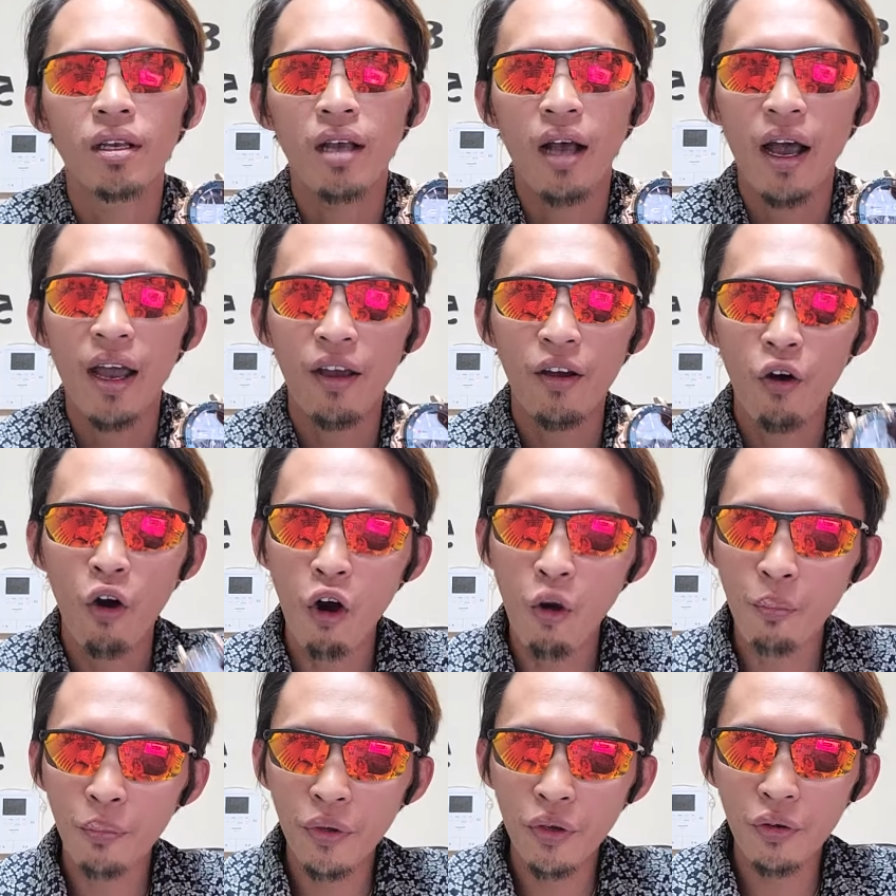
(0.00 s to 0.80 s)
I
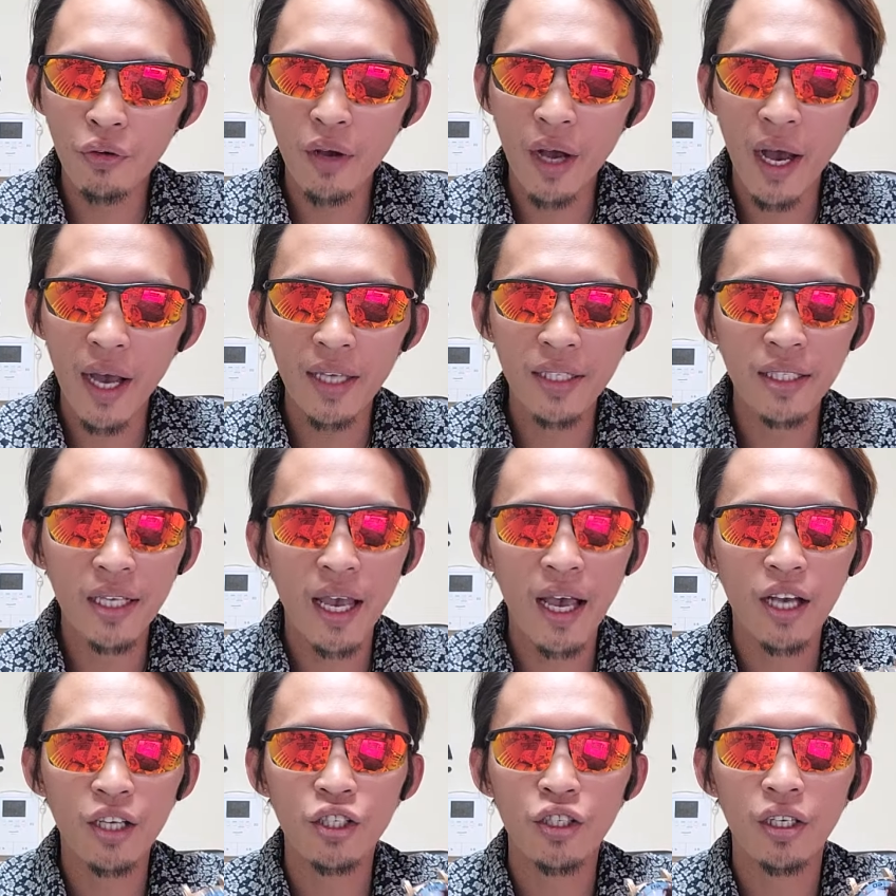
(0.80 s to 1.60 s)
hope you guys
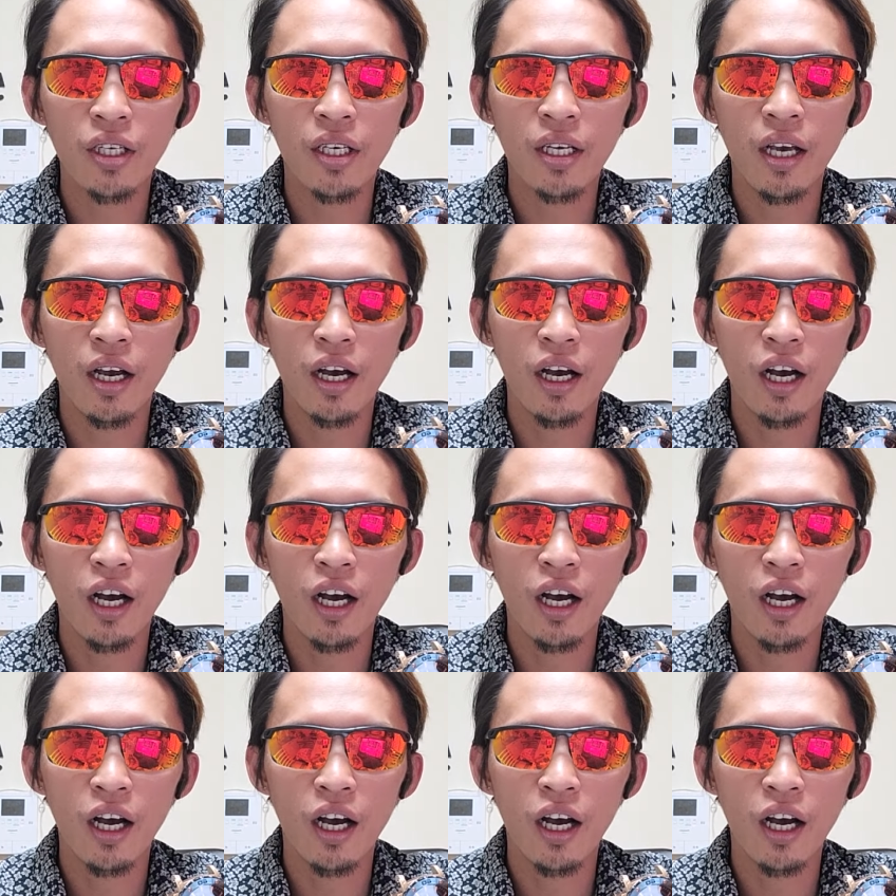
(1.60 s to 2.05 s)
actually